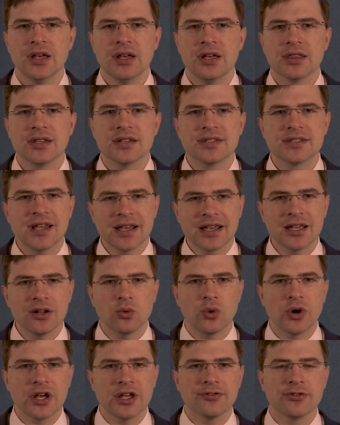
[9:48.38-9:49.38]
The
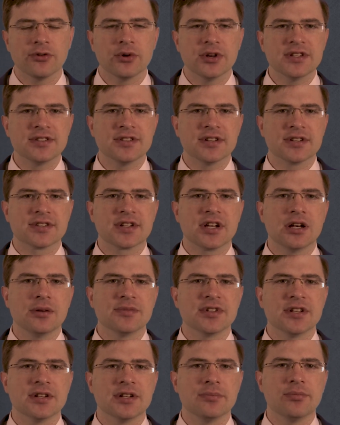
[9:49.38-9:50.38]
second way forensics
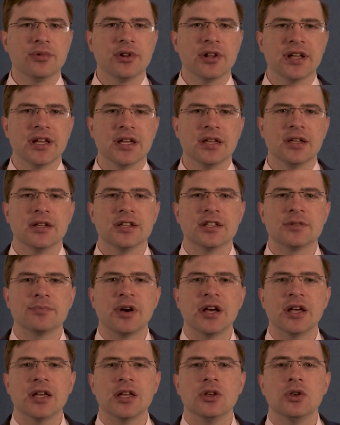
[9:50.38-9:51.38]
comes into play is
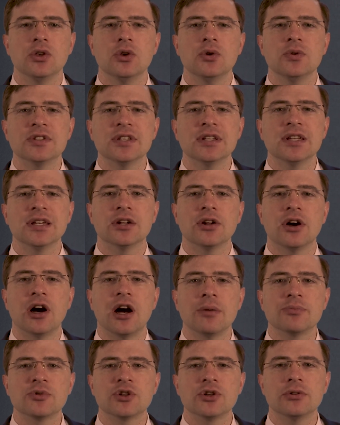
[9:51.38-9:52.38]
by using an
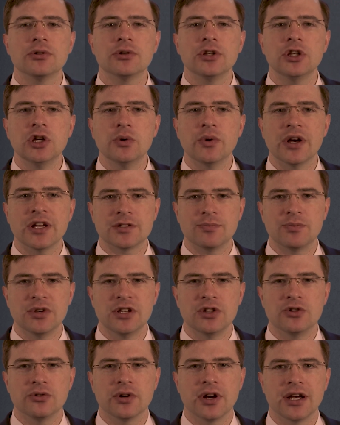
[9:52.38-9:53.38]
optional
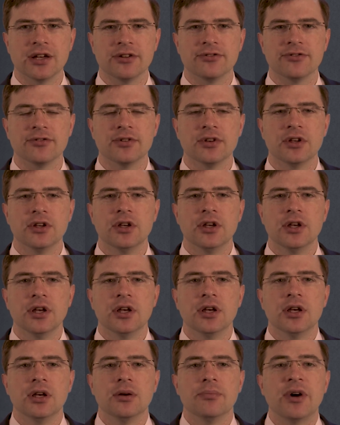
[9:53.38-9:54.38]
USB drive.
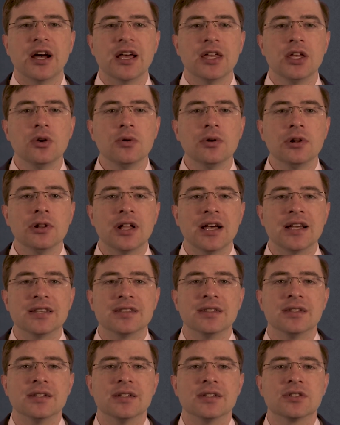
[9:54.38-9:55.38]
By
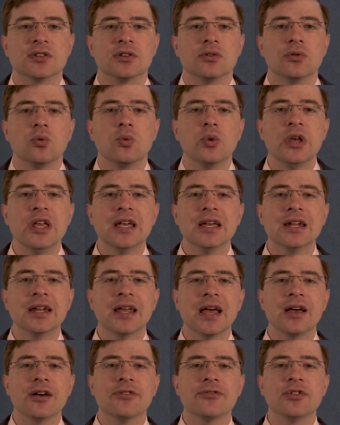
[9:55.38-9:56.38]
utilizing this, we can
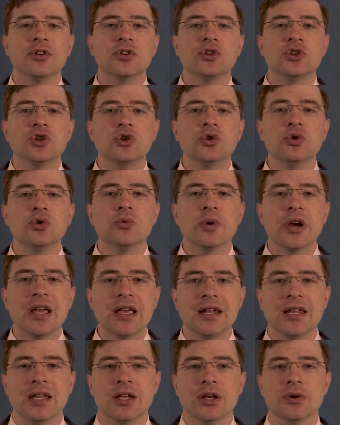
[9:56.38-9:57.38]
have the 2
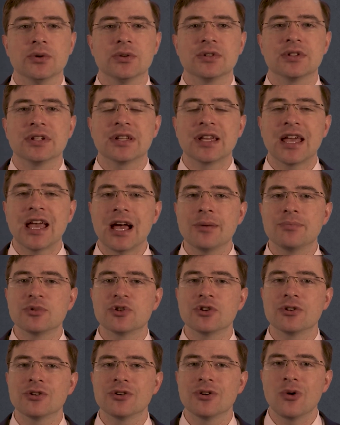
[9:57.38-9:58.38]
radios
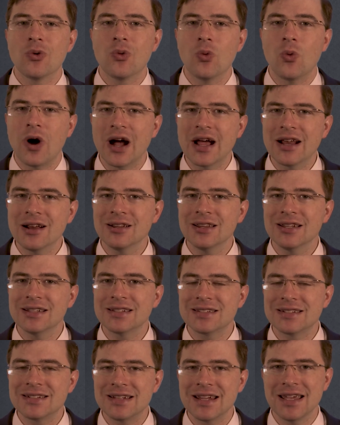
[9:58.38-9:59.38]
capture
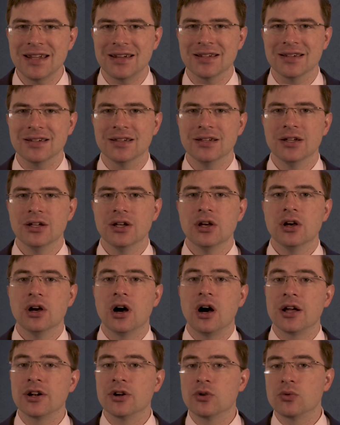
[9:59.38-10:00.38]
wireless data on a